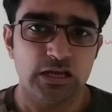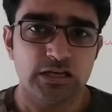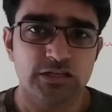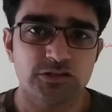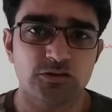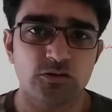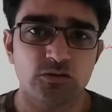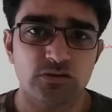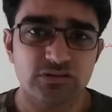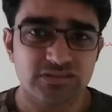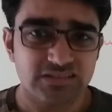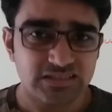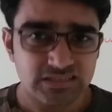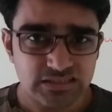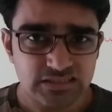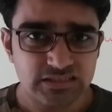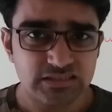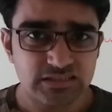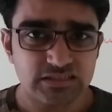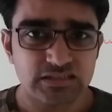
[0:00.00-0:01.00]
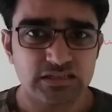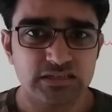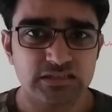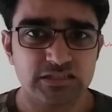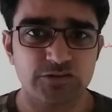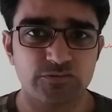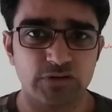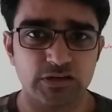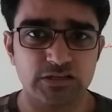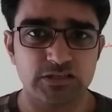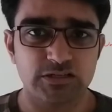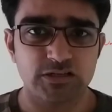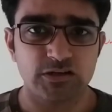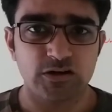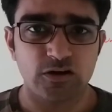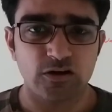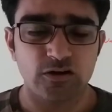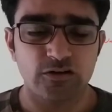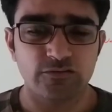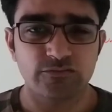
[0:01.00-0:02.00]
So this is the structure
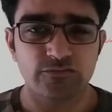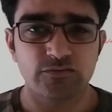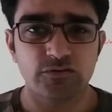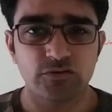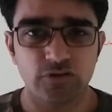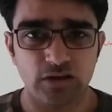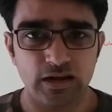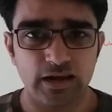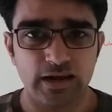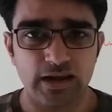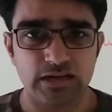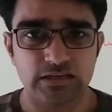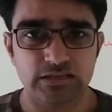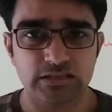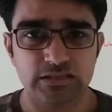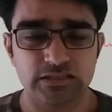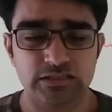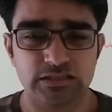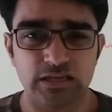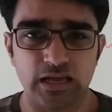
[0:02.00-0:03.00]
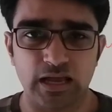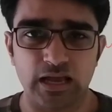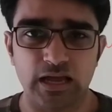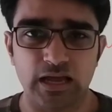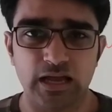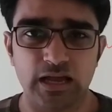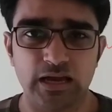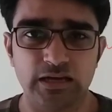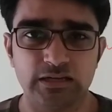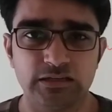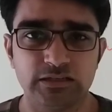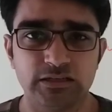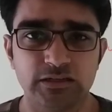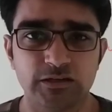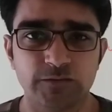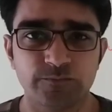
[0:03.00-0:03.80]
of Google Analytics, and